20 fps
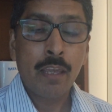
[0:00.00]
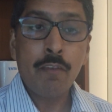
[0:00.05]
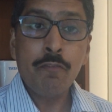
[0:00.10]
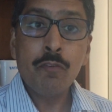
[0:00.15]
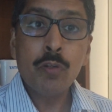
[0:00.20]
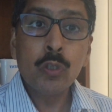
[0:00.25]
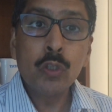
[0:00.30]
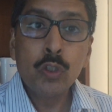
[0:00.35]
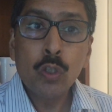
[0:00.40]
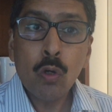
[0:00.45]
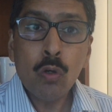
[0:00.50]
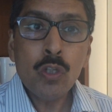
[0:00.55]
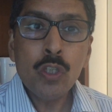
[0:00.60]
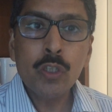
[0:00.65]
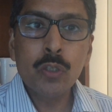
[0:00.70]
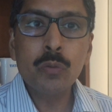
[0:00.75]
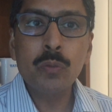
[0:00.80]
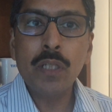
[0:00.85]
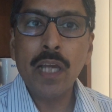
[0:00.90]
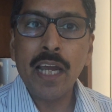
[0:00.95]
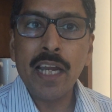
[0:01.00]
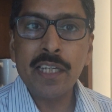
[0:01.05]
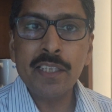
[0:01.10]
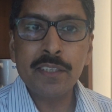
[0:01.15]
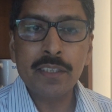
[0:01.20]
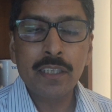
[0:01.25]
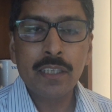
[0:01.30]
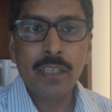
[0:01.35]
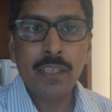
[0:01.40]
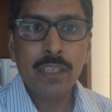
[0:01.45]
If you don't do
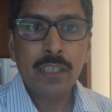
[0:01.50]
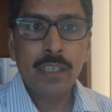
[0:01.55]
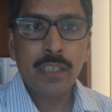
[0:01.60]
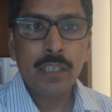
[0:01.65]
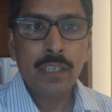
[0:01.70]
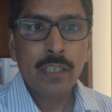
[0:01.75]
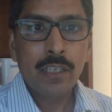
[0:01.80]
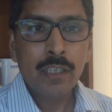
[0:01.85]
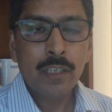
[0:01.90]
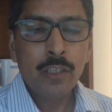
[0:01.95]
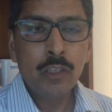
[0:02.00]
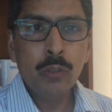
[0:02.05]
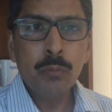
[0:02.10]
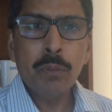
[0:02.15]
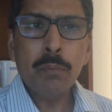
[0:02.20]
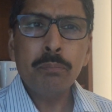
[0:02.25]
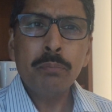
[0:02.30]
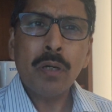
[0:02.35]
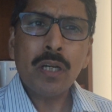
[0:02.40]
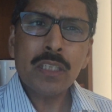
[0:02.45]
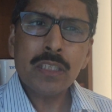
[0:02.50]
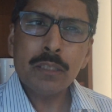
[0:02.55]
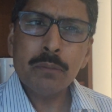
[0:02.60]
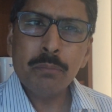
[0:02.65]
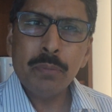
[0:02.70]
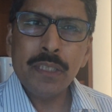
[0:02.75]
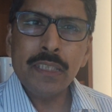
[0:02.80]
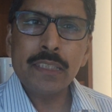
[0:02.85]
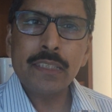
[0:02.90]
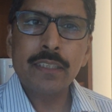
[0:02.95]
that, you will
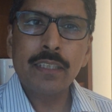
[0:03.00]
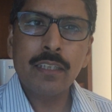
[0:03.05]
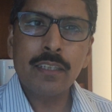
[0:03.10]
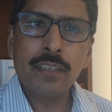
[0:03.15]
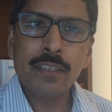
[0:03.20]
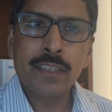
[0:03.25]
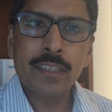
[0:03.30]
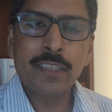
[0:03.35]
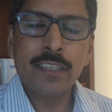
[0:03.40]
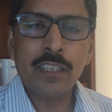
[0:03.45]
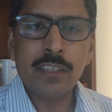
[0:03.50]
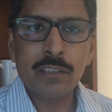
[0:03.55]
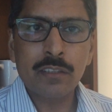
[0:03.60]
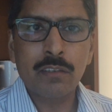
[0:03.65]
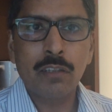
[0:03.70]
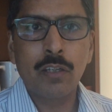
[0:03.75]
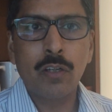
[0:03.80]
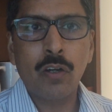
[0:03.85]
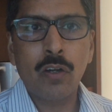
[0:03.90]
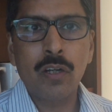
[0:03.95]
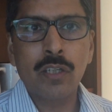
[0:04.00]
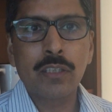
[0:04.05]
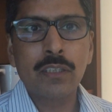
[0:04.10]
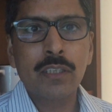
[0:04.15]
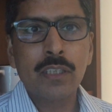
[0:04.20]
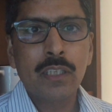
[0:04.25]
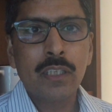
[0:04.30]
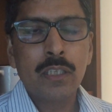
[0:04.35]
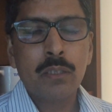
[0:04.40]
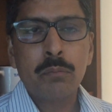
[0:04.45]
possibly still stutter
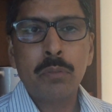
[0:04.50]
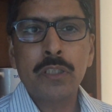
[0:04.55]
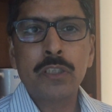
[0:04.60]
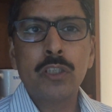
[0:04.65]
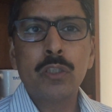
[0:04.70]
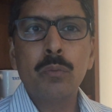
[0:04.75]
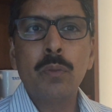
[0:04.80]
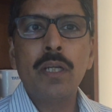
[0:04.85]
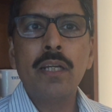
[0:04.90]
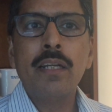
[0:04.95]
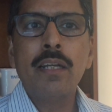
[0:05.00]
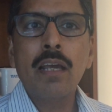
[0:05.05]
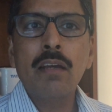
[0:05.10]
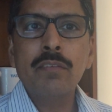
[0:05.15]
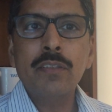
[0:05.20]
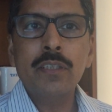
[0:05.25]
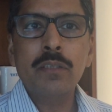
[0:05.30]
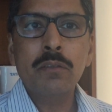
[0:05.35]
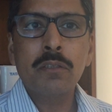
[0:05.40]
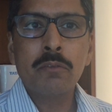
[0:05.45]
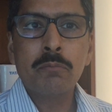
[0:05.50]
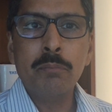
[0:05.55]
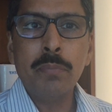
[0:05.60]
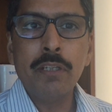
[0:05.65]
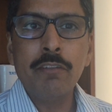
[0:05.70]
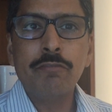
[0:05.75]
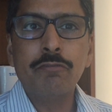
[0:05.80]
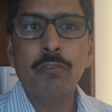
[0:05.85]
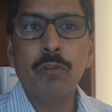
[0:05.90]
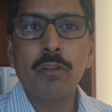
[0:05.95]
along, but you will never
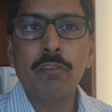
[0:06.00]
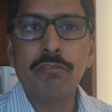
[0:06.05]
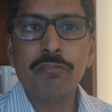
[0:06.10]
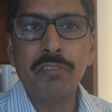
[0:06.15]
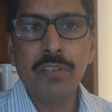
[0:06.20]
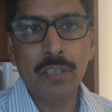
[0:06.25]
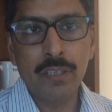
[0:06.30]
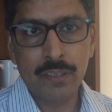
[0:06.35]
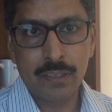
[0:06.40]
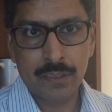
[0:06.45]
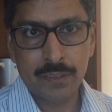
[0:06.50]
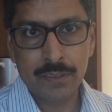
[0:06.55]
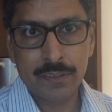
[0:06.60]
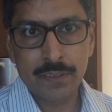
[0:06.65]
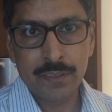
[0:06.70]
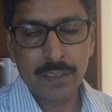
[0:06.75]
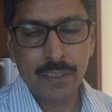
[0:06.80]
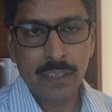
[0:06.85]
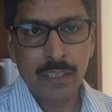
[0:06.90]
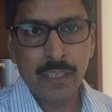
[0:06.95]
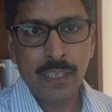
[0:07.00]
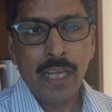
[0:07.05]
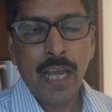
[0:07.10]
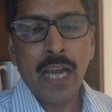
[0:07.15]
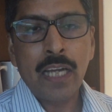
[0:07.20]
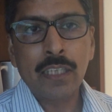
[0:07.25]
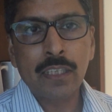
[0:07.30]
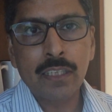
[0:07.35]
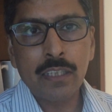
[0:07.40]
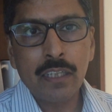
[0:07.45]
be fulfilled.
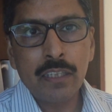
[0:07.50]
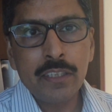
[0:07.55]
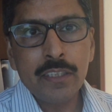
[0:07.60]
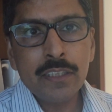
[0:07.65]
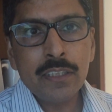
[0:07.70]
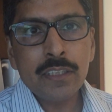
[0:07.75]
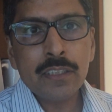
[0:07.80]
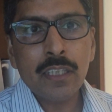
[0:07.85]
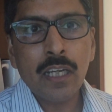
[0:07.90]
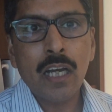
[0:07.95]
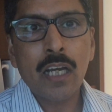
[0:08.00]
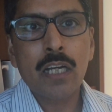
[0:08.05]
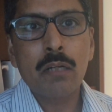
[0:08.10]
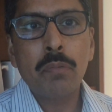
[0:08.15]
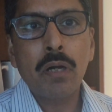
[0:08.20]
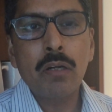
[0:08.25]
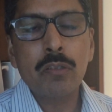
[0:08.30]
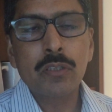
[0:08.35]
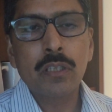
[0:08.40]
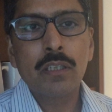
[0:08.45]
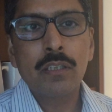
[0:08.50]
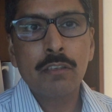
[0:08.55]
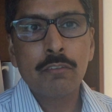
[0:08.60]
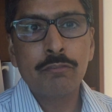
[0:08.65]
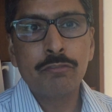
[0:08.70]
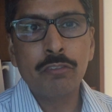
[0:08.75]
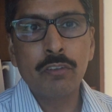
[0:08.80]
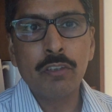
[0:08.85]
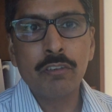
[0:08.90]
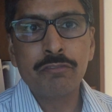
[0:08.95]
And careers are about
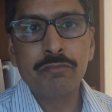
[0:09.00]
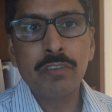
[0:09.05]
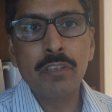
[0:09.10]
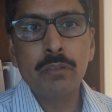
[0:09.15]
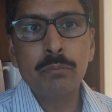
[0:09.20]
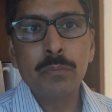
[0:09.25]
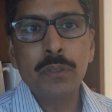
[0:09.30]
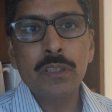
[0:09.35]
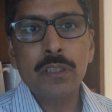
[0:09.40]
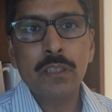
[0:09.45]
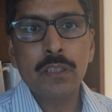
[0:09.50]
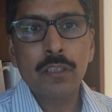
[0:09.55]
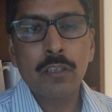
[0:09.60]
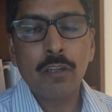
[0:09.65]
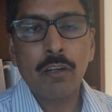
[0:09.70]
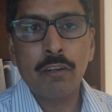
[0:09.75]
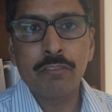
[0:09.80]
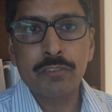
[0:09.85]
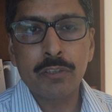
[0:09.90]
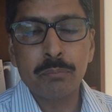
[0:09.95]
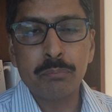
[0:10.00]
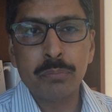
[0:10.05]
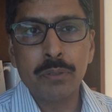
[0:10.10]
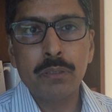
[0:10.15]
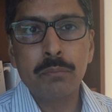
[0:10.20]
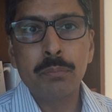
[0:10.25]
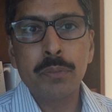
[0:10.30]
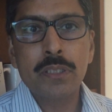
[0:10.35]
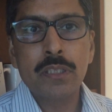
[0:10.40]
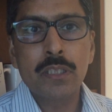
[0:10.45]
fulfillment of the
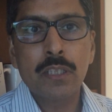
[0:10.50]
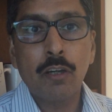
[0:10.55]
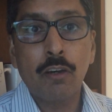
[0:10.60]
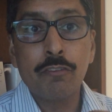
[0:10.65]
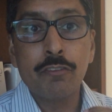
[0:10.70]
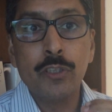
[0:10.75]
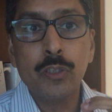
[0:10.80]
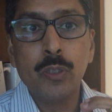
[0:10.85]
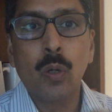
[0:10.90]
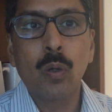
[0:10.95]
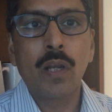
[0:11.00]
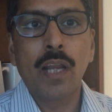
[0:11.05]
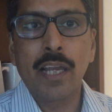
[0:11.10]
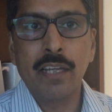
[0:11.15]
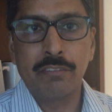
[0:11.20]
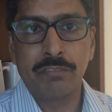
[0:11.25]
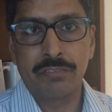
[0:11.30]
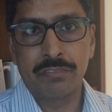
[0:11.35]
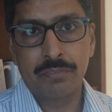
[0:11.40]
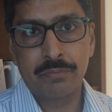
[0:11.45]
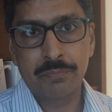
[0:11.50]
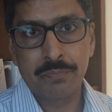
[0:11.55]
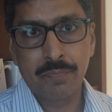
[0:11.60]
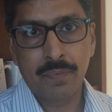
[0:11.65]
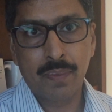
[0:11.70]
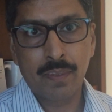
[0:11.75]
purpose of your life.